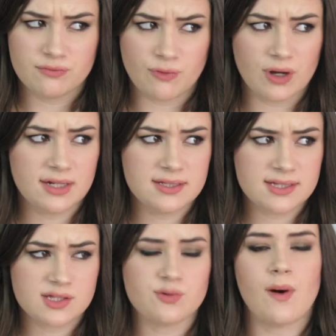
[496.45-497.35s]

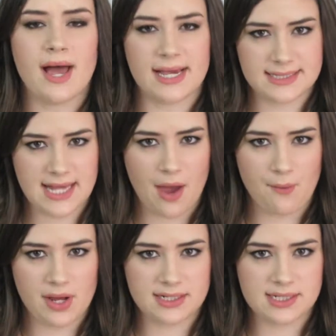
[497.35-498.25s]
once, twice. I
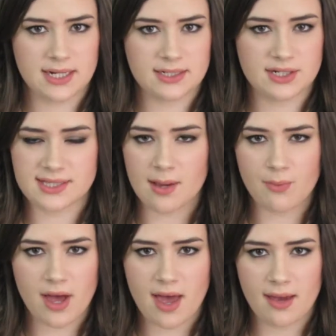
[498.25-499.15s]
went to
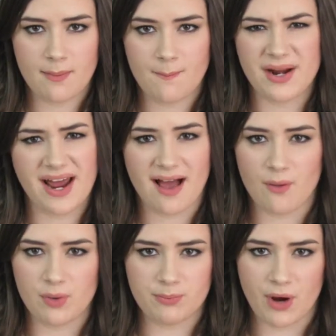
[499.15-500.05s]
Subway, but I
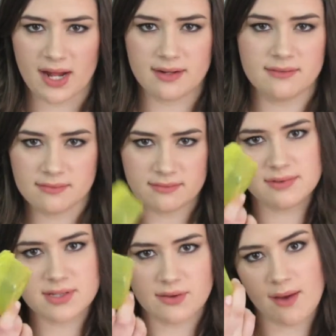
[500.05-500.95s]
got wheat bread,
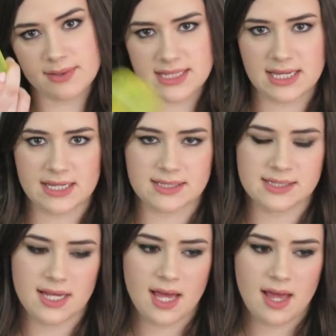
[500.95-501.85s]
so that was
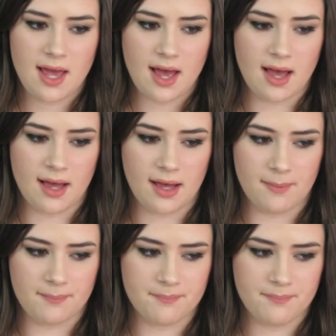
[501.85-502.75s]
these.
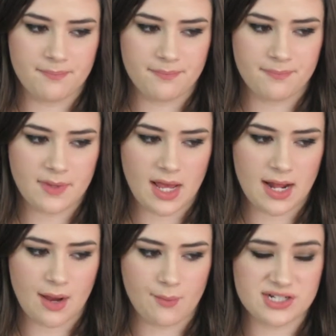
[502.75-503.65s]
And
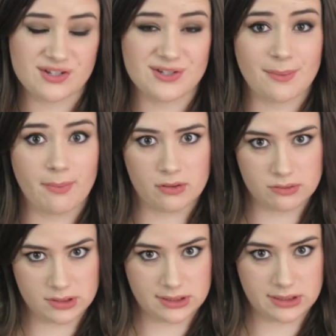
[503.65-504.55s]
I went to
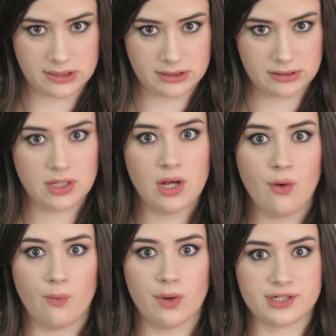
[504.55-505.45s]
Chipotle,
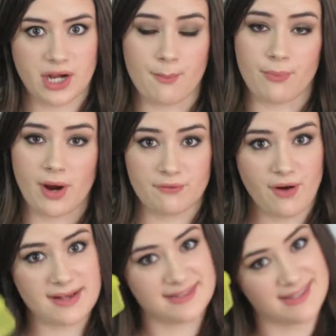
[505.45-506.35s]
which I got brown
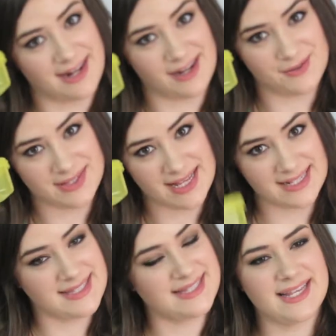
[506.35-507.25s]
rice, and I used
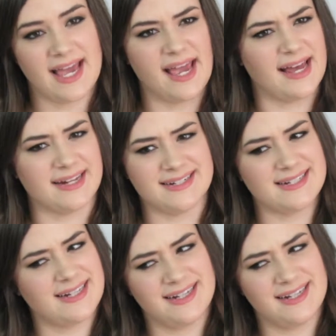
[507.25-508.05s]
this, and,